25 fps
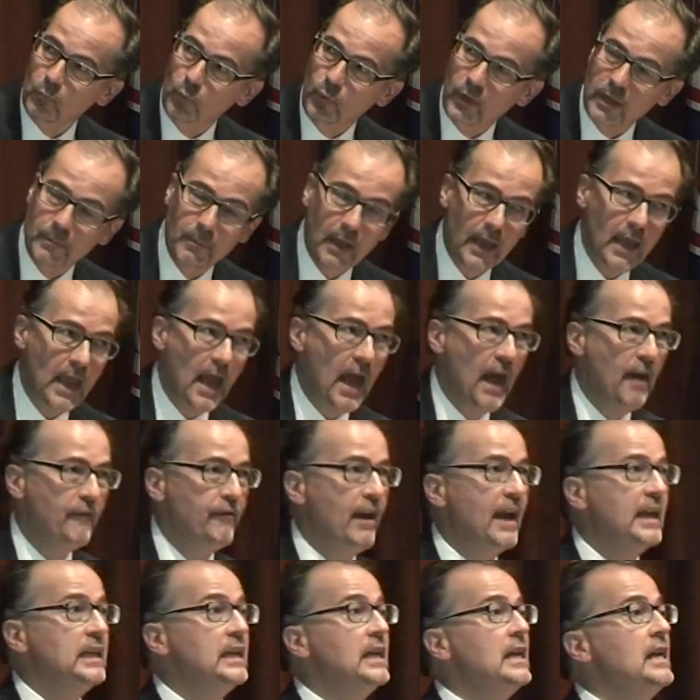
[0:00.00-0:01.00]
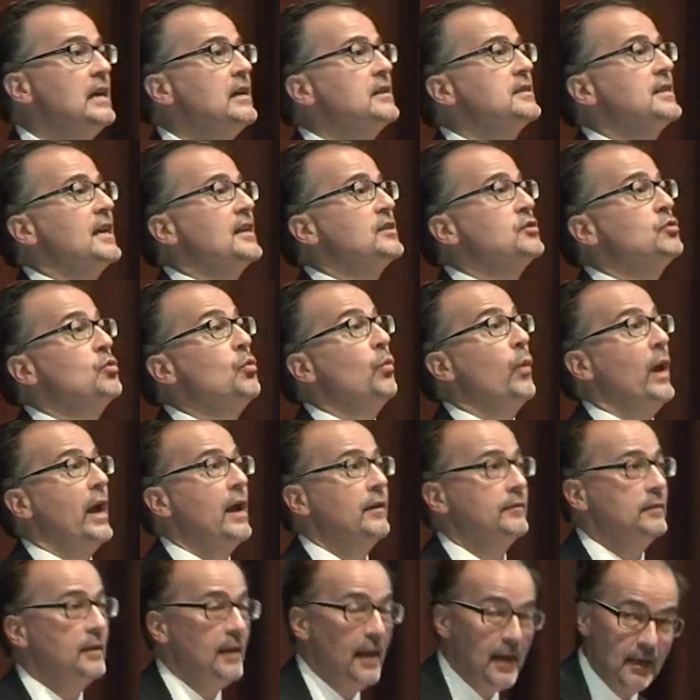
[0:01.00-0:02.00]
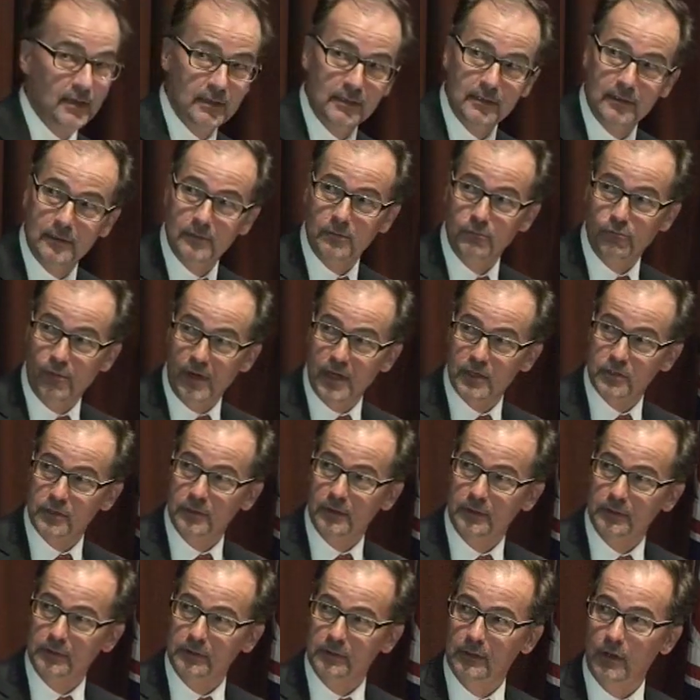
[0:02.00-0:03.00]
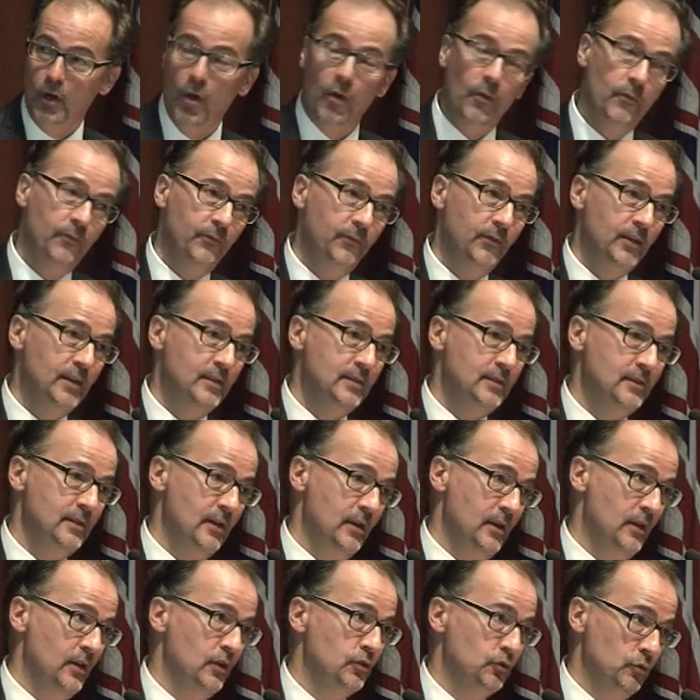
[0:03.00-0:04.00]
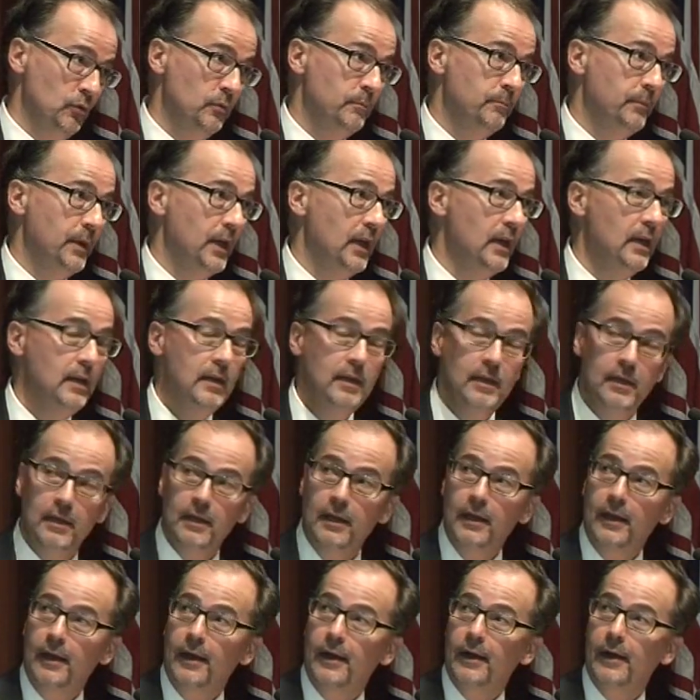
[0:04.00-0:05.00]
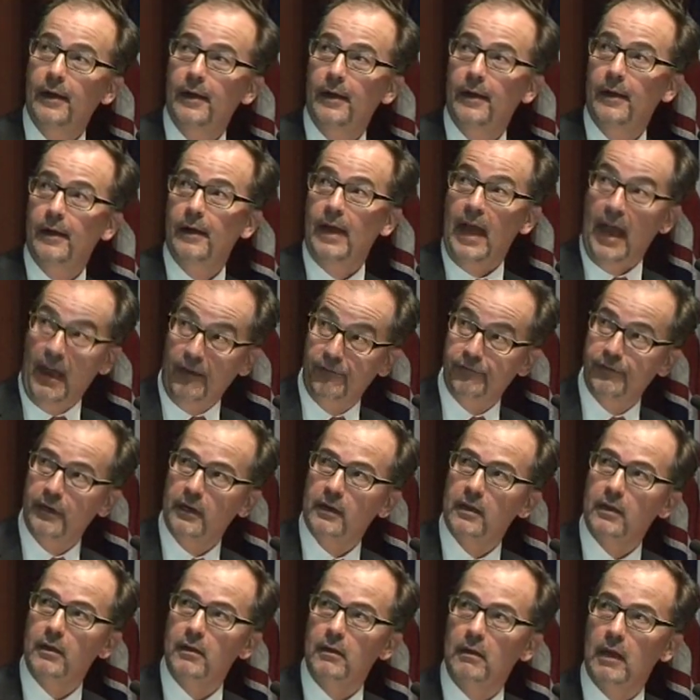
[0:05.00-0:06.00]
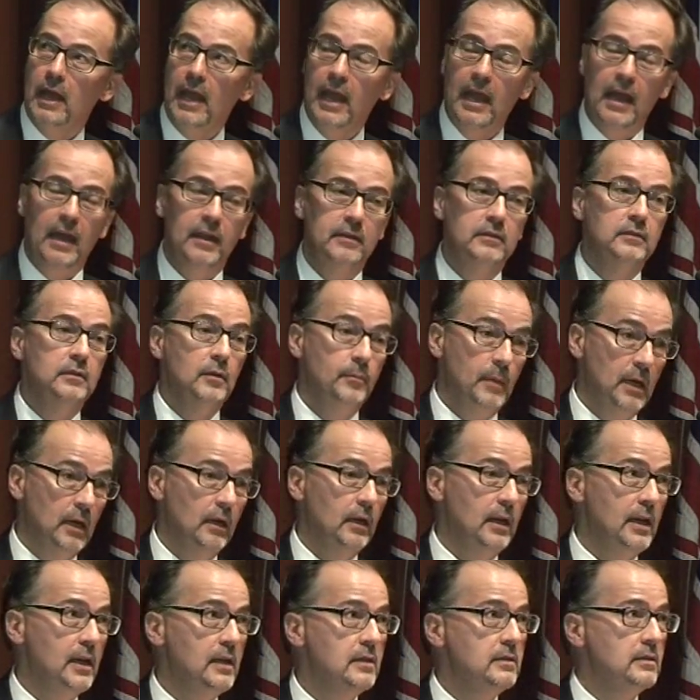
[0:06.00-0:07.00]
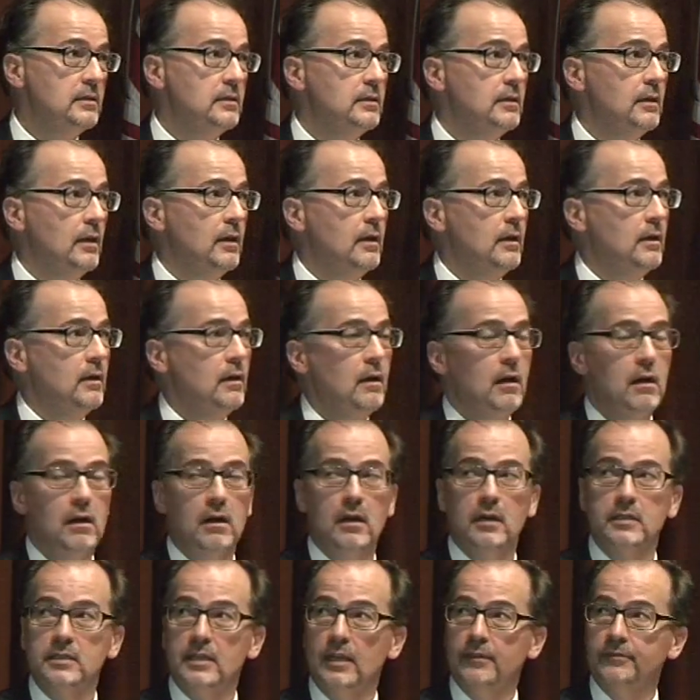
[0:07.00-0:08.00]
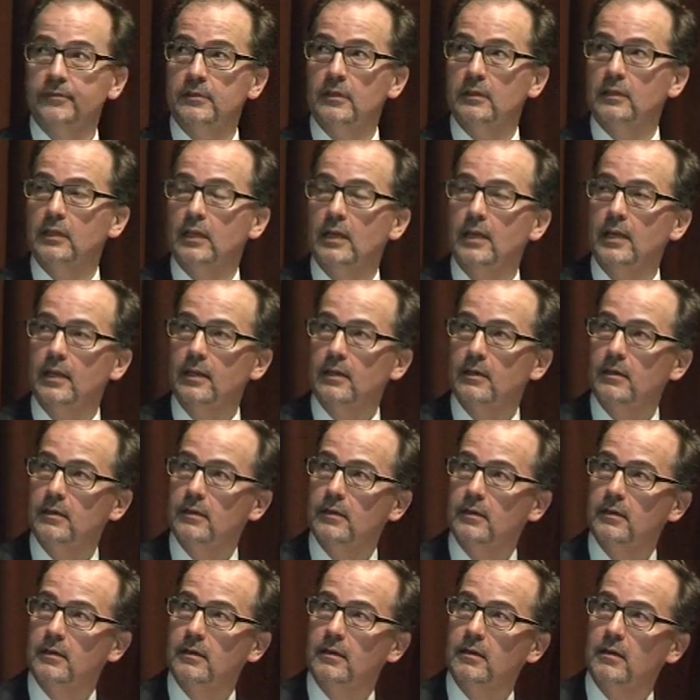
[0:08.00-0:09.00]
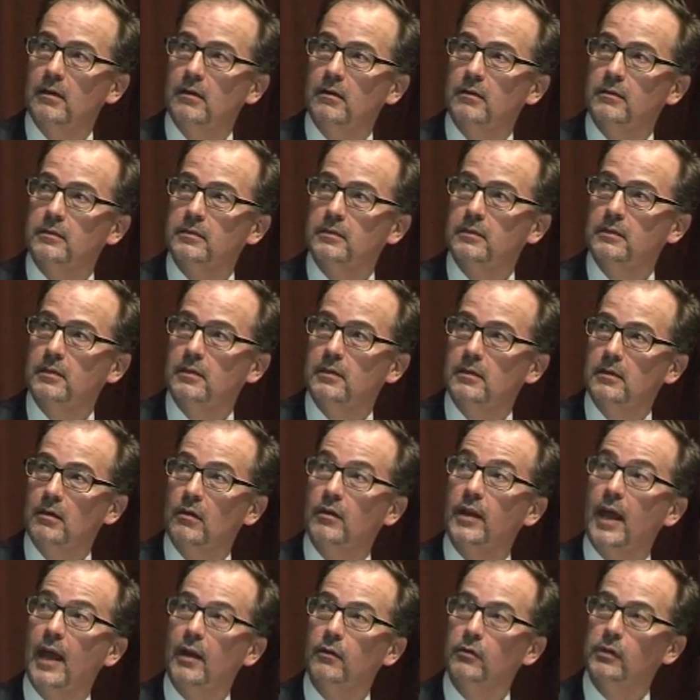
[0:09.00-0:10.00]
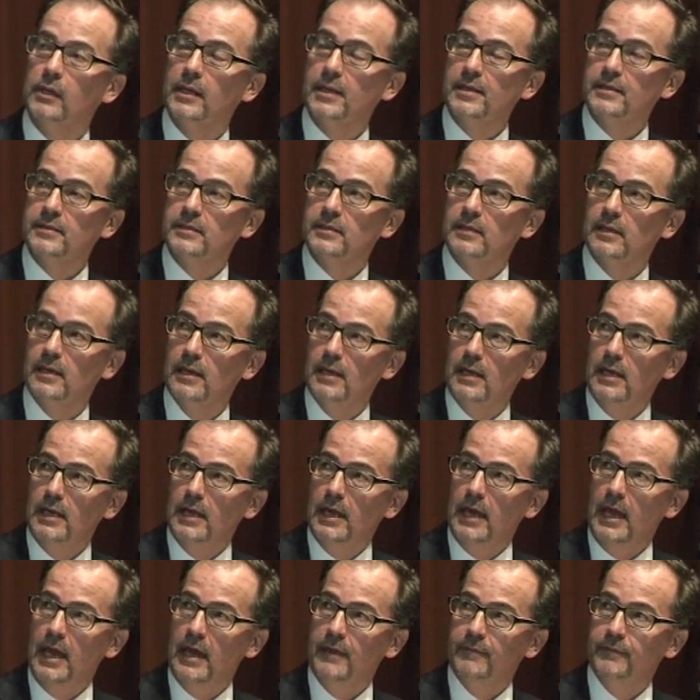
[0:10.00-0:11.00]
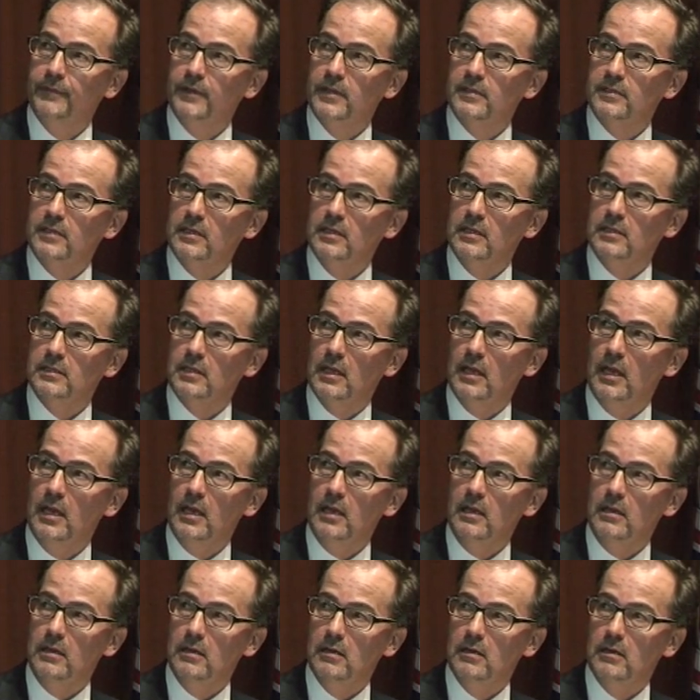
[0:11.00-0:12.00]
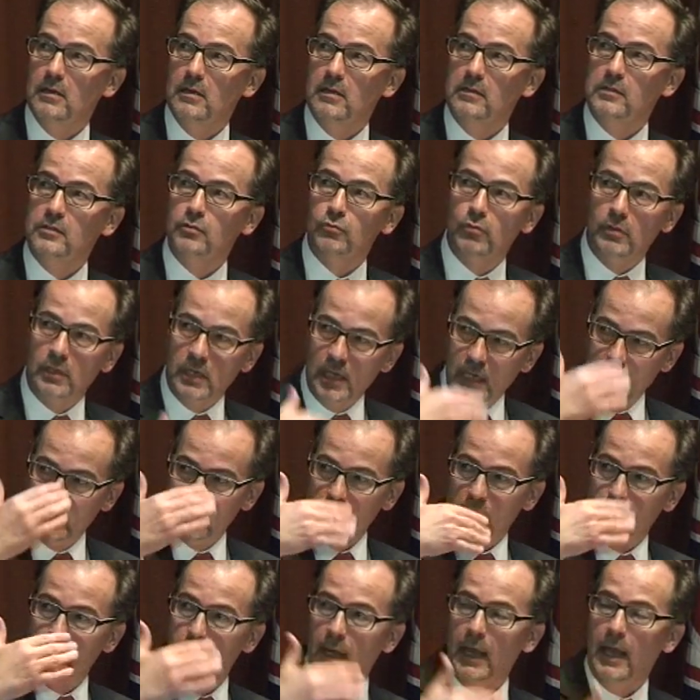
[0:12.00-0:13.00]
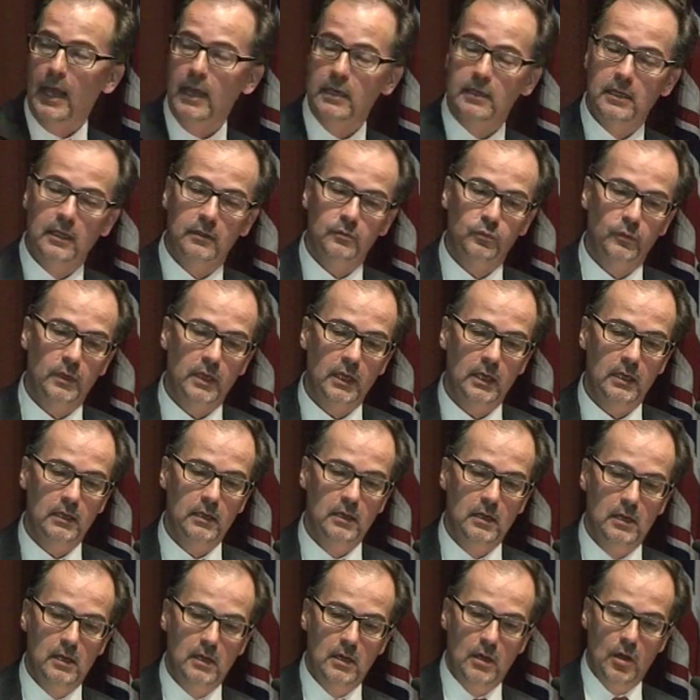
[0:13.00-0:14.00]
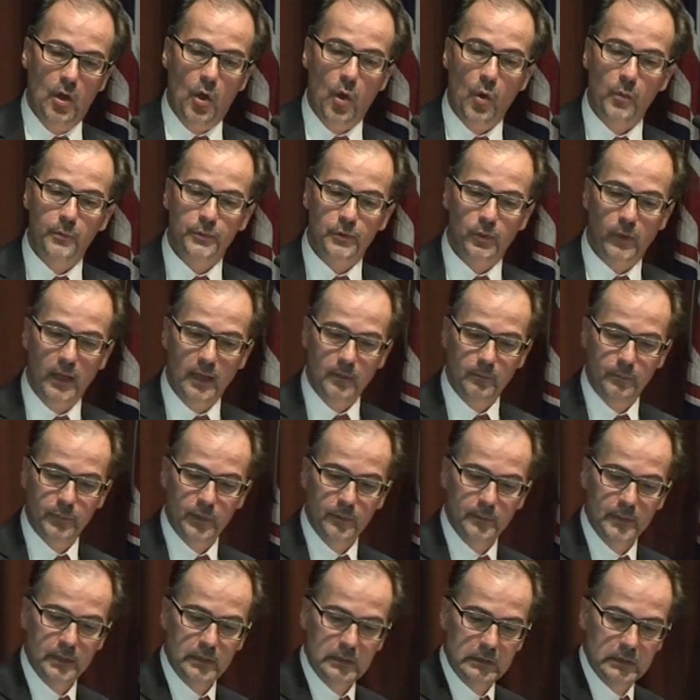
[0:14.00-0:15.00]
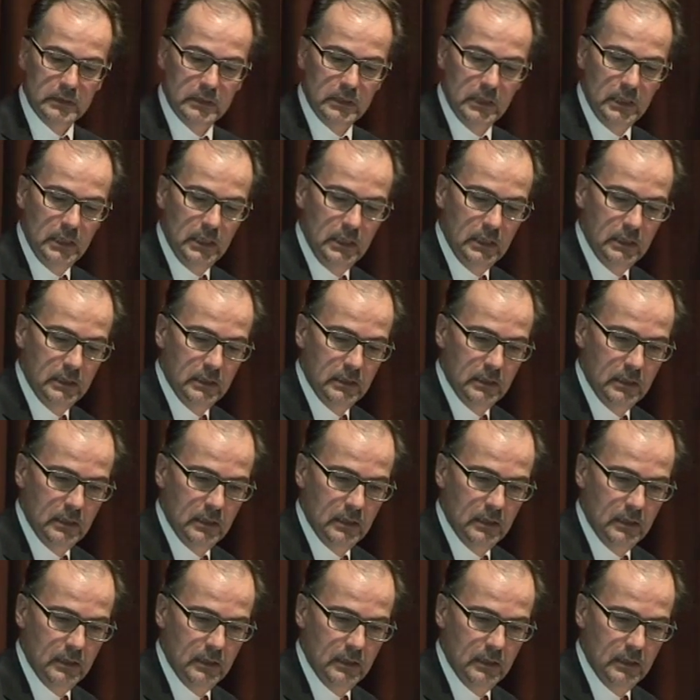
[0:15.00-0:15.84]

we may have ideas as to where the next regional office should be. Africa and the Middle East are definitely on our list, and this is a strategic plan that we hope to implement in